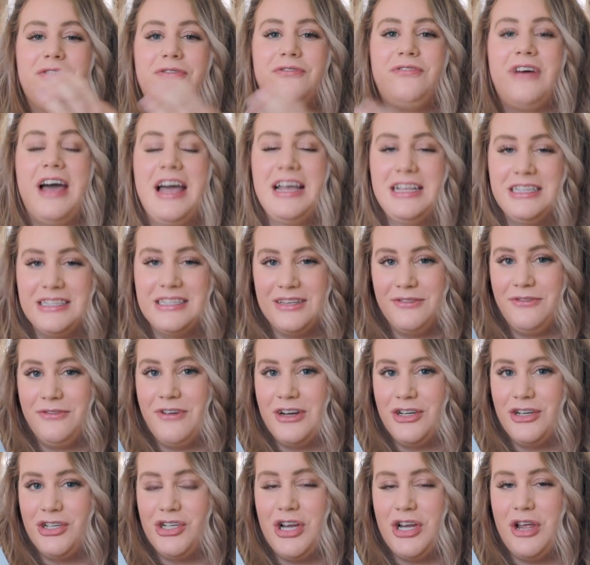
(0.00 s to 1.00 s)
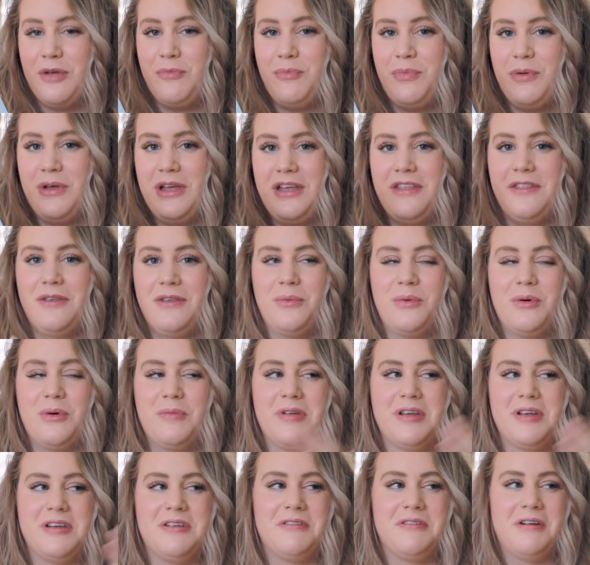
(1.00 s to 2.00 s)
finds the friendship, and the
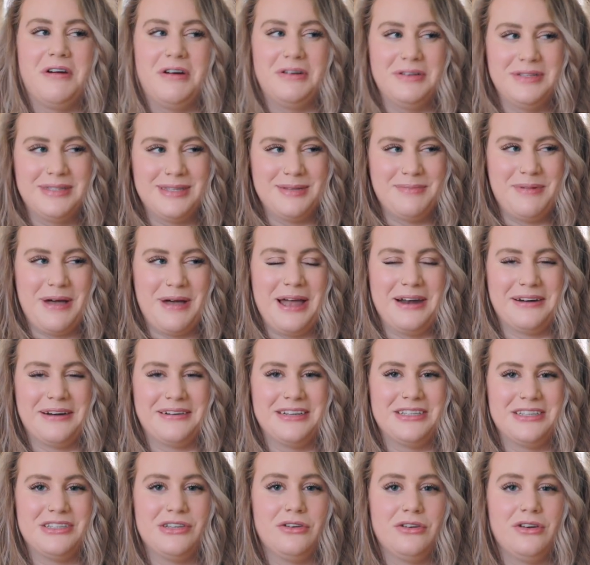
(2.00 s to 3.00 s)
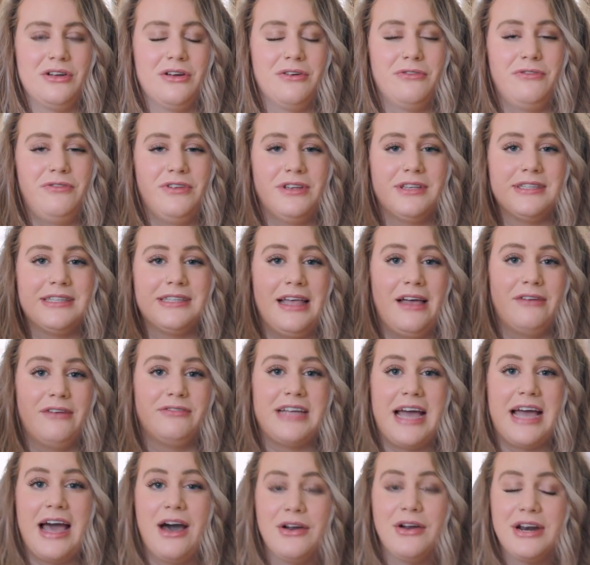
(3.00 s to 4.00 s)
woman who owns the pottery studio feels
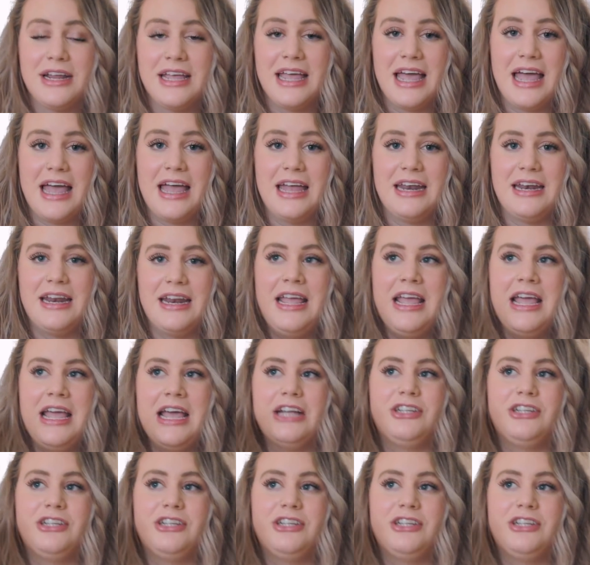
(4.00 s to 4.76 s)
left out again.